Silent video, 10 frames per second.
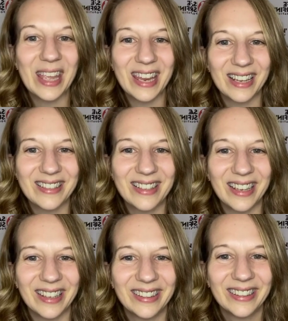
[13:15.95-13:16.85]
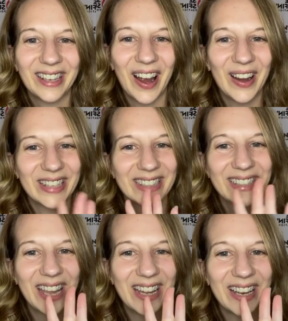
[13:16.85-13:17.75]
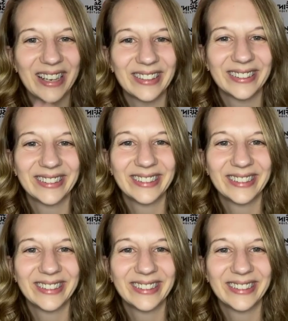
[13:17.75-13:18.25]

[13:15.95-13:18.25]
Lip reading: EST. All right, take care.